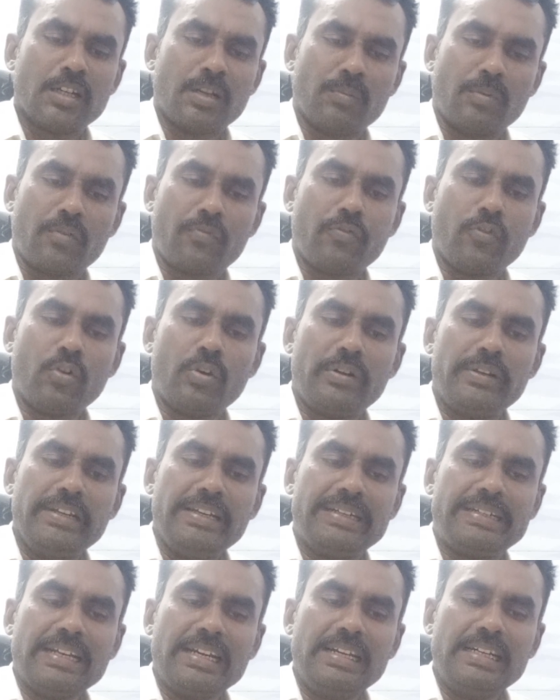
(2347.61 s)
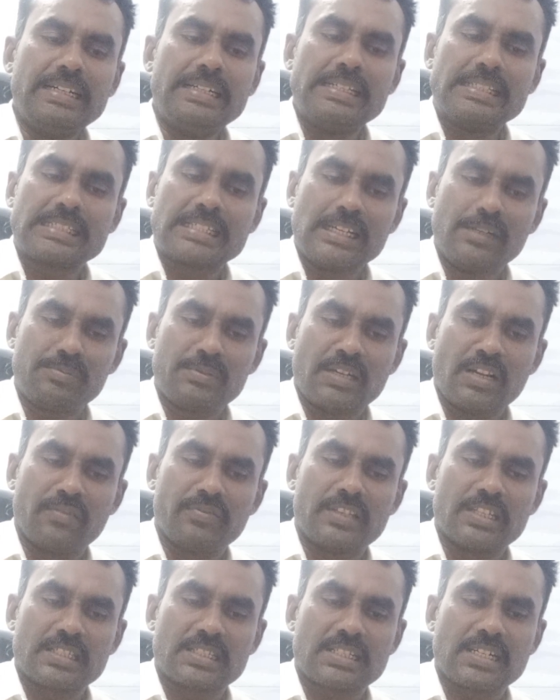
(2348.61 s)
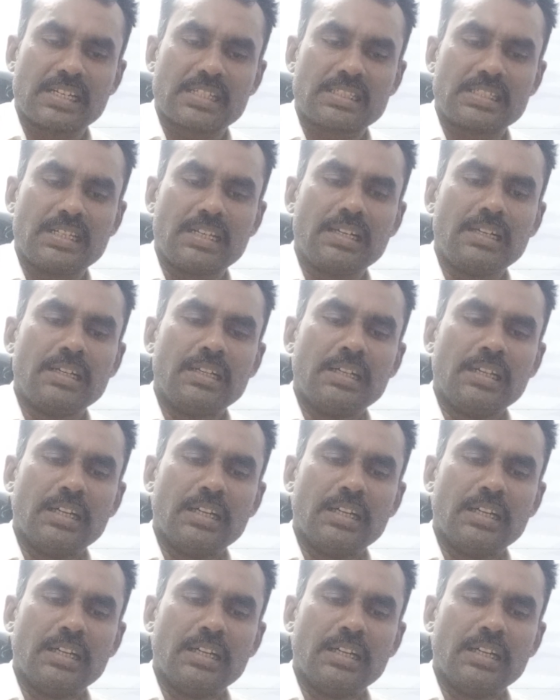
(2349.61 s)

Number 4, detailed description of the structure.